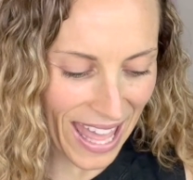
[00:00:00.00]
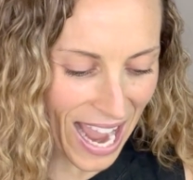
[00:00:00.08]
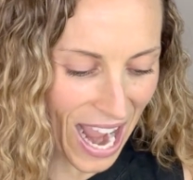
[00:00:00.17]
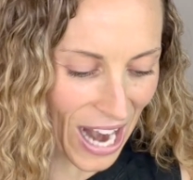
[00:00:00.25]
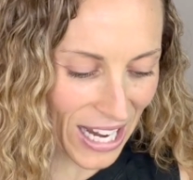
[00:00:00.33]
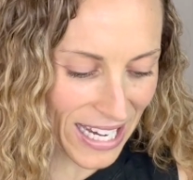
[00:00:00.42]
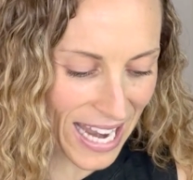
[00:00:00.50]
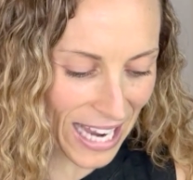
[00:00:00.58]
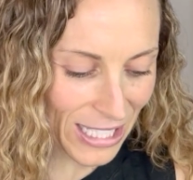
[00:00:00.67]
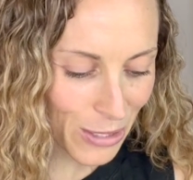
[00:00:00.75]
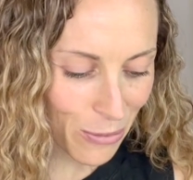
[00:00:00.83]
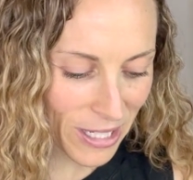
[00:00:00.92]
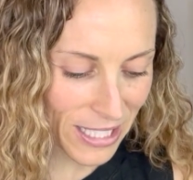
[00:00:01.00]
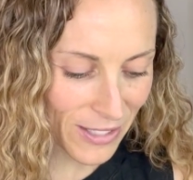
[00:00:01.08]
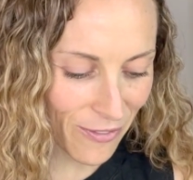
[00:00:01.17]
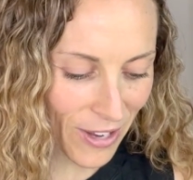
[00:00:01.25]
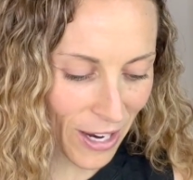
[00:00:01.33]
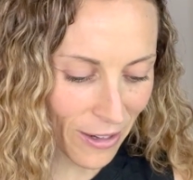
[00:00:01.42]
Our next one is
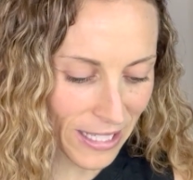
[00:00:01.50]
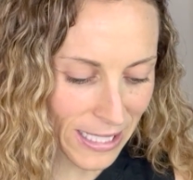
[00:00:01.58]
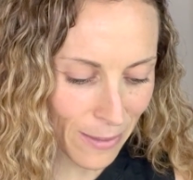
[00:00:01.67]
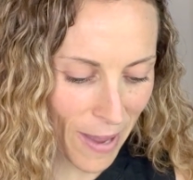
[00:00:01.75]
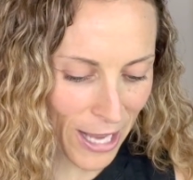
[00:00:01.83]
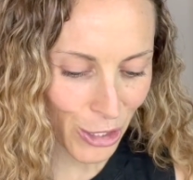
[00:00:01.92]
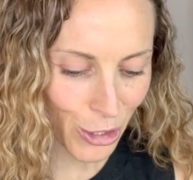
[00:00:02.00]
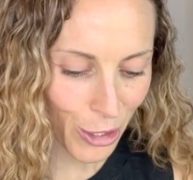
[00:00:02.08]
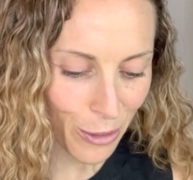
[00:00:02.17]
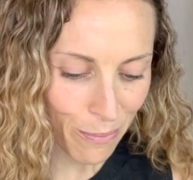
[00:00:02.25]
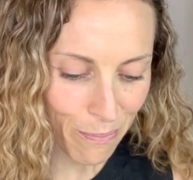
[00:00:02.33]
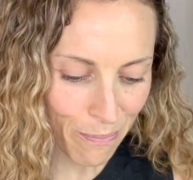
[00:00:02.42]
very special.